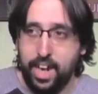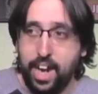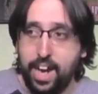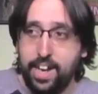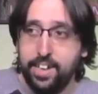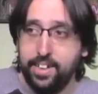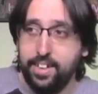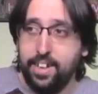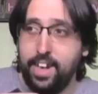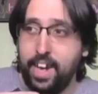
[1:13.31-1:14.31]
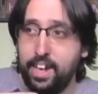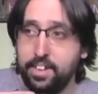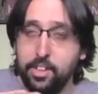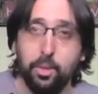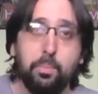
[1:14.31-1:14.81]
and
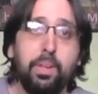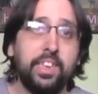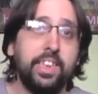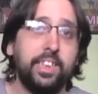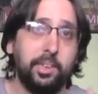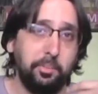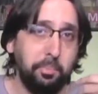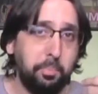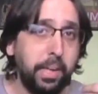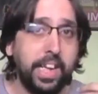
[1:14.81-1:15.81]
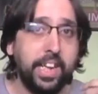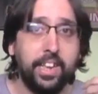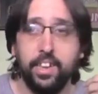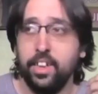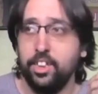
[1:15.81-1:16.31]
had no business
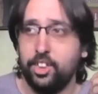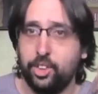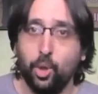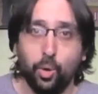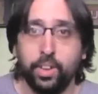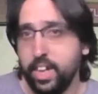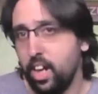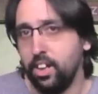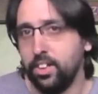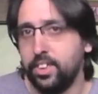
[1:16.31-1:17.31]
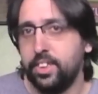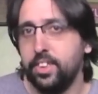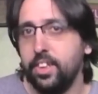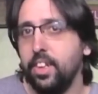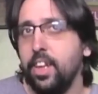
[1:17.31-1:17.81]
being story
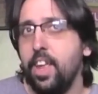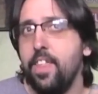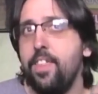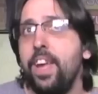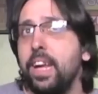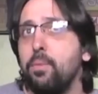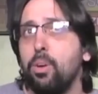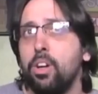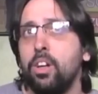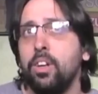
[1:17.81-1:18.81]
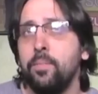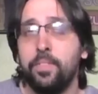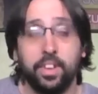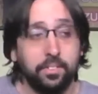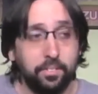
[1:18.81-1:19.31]
arcs. They were...
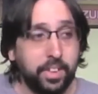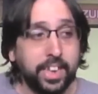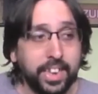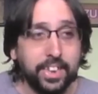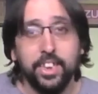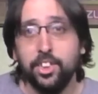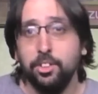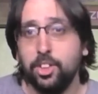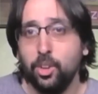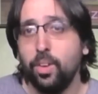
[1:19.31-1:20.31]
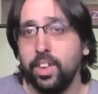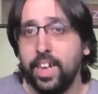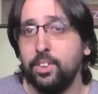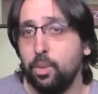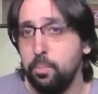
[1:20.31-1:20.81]
These two
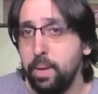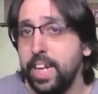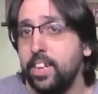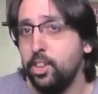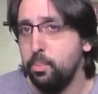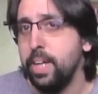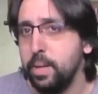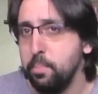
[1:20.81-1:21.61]
storylines were made to be